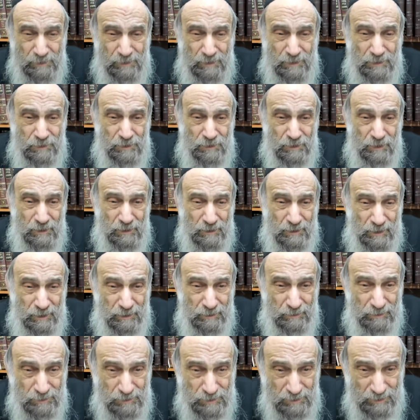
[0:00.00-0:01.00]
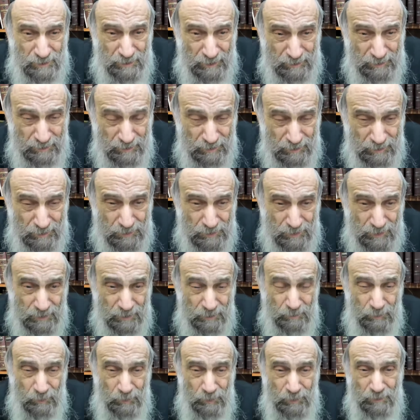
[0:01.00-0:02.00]
teaching in English and not Yiddish
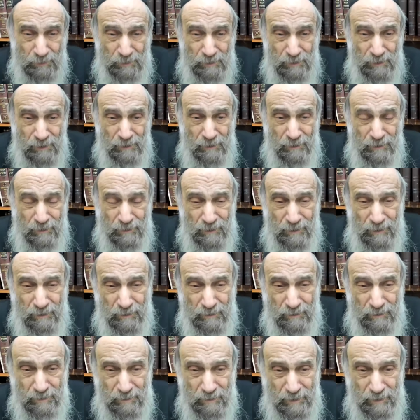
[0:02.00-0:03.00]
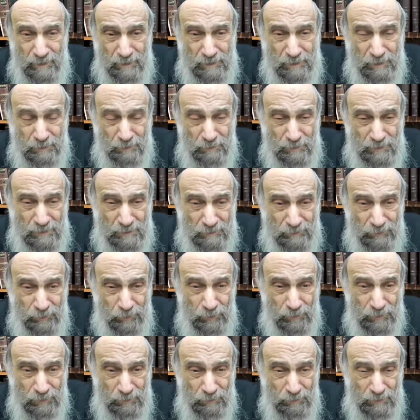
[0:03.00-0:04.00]
anymore, and that's the reason
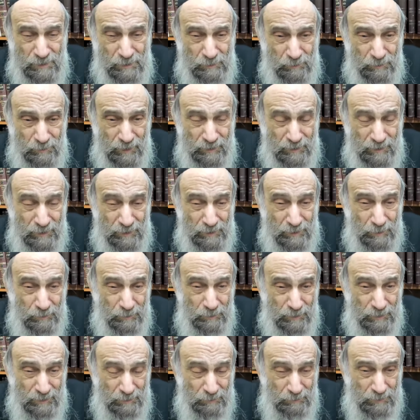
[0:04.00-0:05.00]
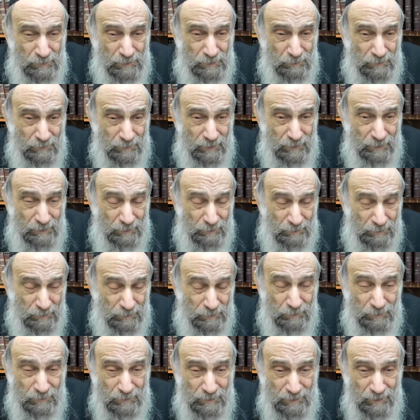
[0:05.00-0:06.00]
for it. The reason why they do it, the reason why they don't
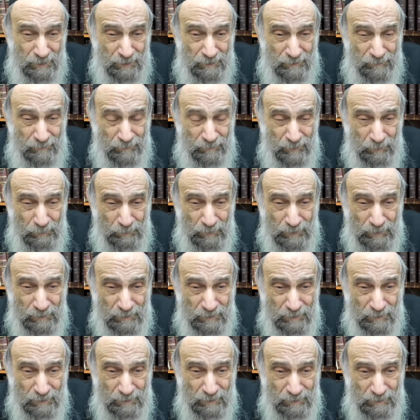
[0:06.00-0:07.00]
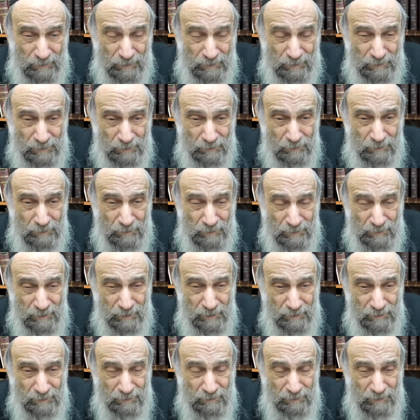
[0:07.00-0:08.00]
do it. But
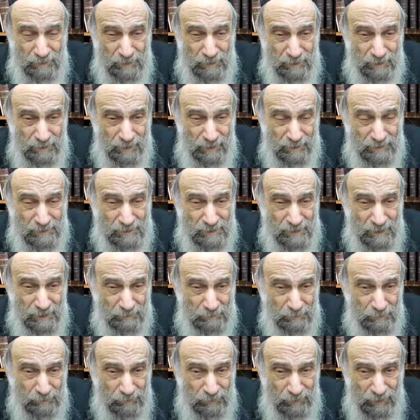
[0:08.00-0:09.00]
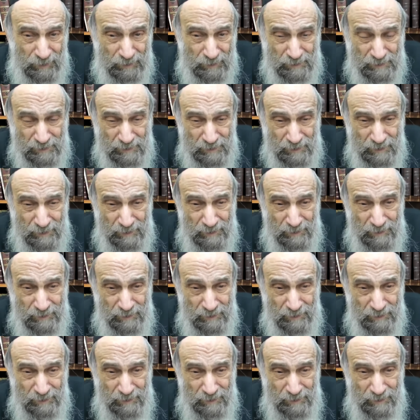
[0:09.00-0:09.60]
certainly you cannot sacrifice